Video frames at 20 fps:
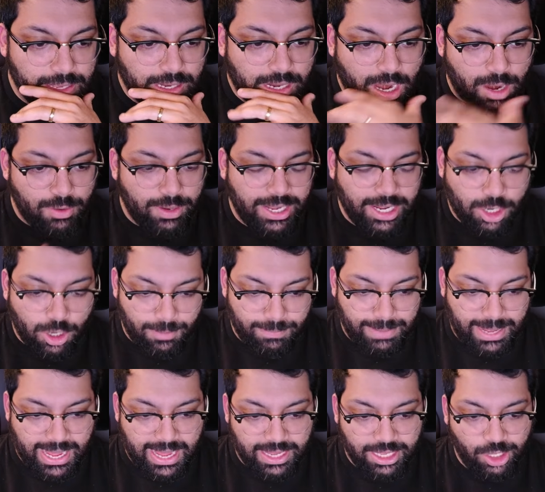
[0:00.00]
currently
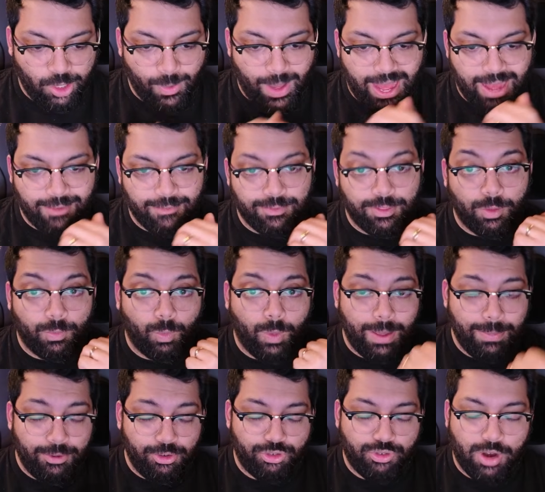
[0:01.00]
combat, you have the
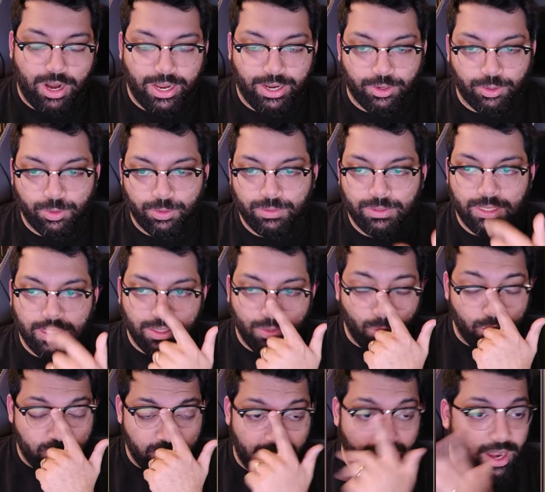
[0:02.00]
weapon triangle,
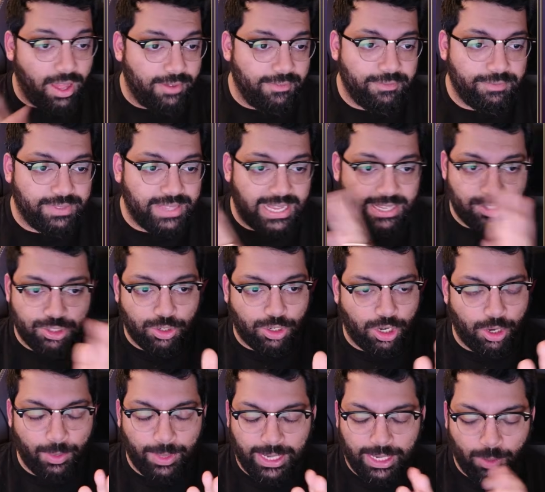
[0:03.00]
which I love, that's not
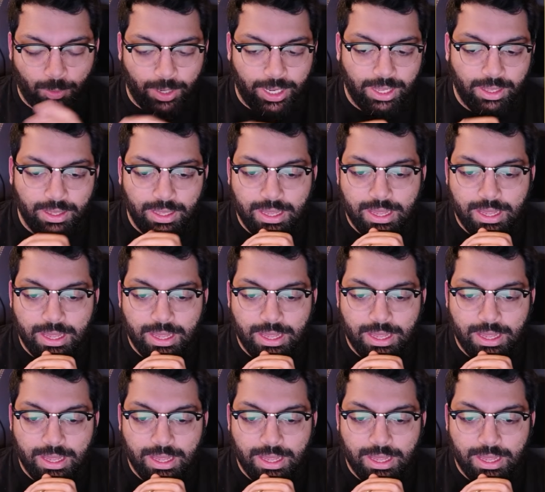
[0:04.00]
going anywhere.